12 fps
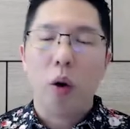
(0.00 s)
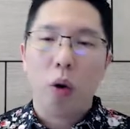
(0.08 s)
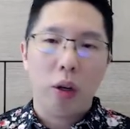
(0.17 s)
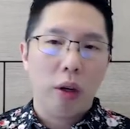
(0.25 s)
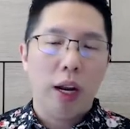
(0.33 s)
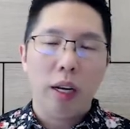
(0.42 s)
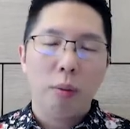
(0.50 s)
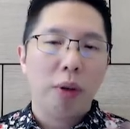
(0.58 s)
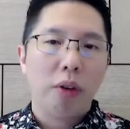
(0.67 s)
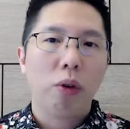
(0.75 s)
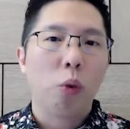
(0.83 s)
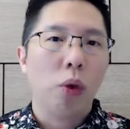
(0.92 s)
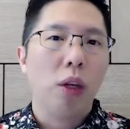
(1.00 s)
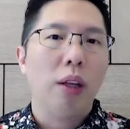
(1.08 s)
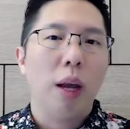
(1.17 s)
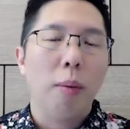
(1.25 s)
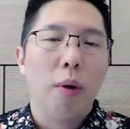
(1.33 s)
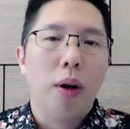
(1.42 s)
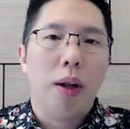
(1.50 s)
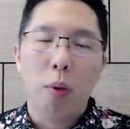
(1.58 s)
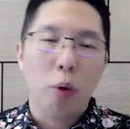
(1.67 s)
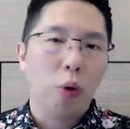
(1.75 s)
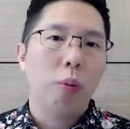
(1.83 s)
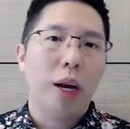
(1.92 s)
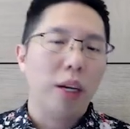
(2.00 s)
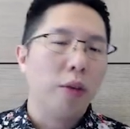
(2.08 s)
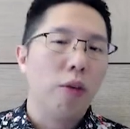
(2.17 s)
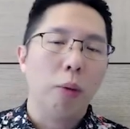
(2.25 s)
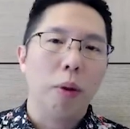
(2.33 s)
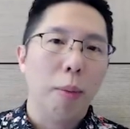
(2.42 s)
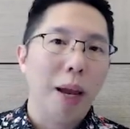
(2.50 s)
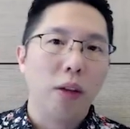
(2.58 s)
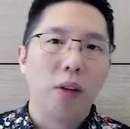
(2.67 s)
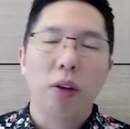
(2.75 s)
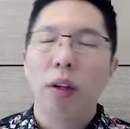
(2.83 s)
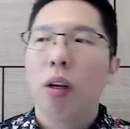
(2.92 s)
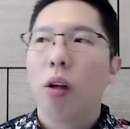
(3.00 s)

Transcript: Or any business owner that uh, borrow money from the banks.